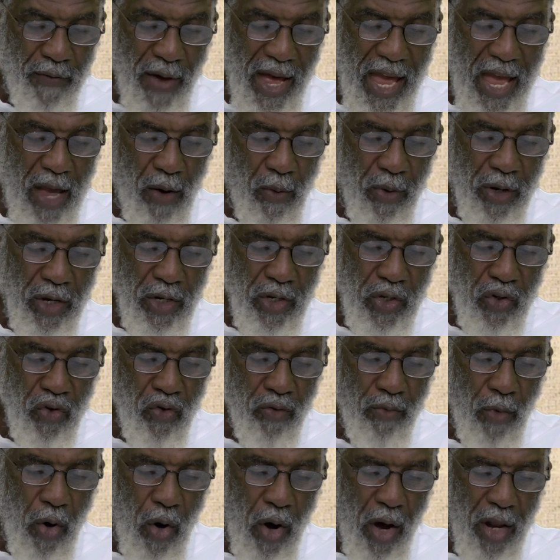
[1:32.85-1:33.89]
The fire will
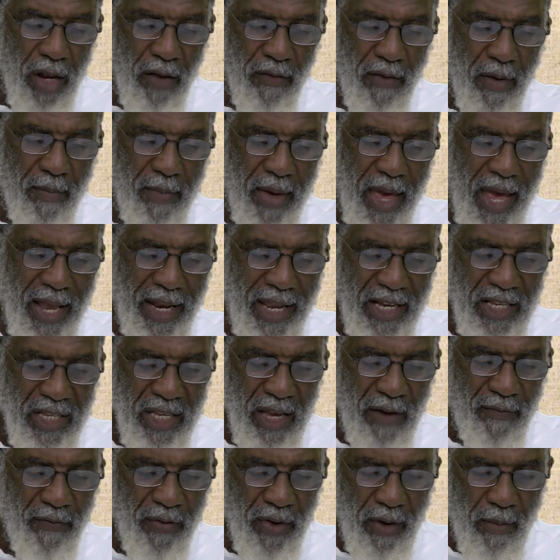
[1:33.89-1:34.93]
consume all of a man
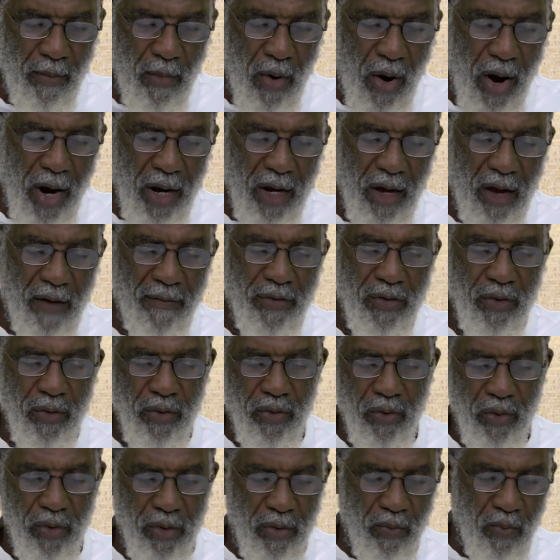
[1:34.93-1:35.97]
except for the mark
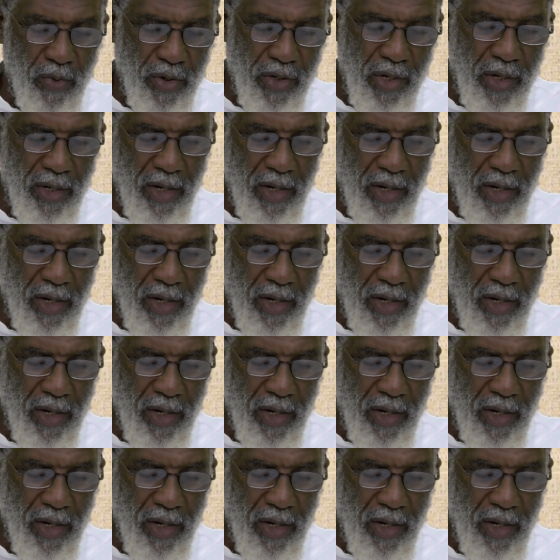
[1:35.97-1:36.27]
of sujood,